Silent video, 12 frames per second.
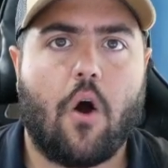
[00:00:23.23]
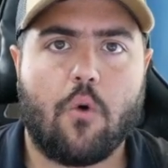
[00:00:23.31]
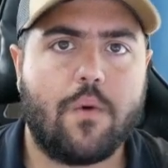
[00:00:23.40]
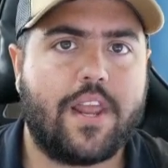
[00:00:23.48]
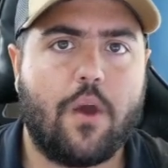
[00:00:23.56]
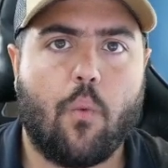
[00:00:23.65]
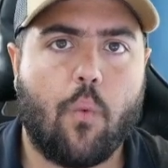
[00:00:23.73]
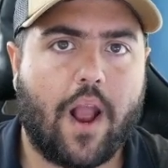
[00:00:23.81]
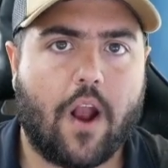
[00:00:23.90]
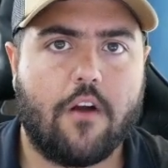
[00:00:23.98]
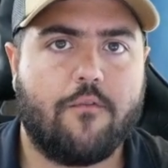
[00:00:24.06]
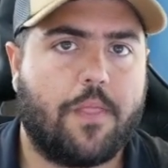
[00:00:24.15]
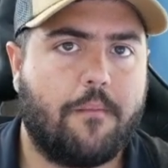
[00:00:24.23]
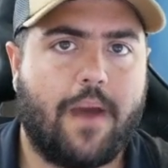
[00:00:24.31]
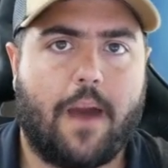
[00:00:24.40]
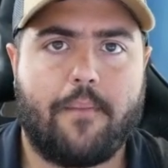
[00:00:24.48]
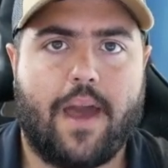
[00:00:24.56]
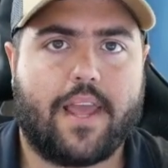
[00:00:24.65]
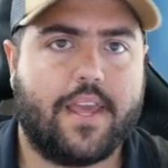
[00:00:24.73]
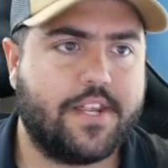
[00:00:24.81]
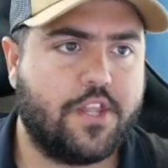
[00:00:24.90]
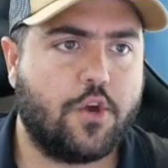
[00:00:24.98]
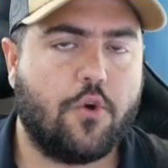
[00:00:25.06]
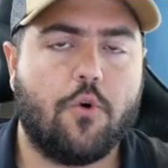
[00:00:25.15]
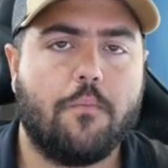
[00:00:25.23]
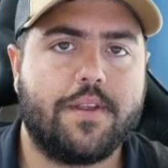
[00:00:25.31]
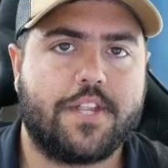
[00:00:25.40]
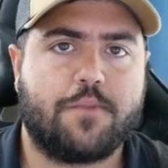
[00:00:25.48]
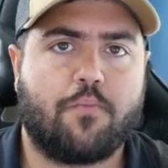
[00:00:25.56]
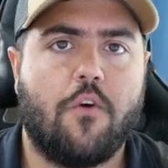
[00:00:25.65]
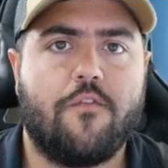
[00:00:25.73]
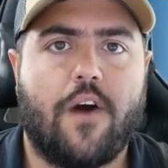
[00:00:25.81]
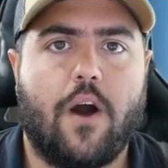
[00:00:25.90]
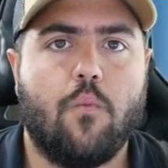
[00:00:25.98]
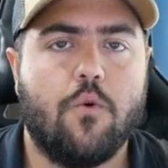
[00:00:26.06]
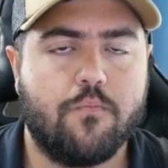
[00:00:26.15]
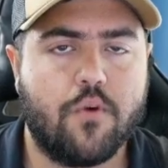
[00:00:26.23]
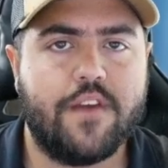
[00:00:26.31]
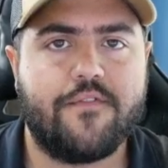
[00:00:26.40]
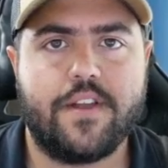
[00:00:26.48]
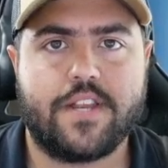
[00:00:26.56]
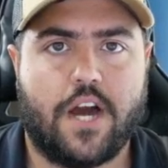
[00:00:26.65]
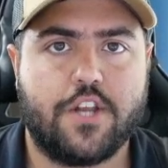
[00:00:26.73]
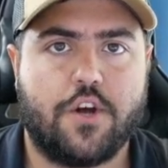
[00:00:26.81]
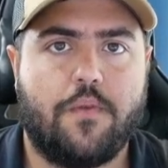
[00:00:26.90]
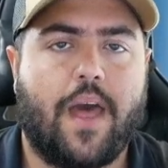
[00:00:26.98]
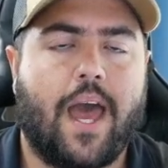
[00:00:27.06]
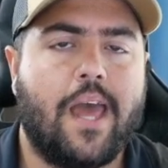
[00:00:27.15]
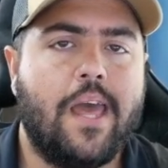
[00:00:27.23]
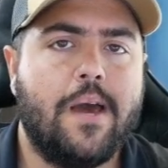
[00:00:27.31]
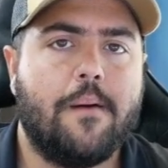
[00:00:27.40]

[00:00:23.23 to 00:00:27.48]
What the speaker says: already aware of what the map pack is in the Google Business Profile, we'll briefly touch on that,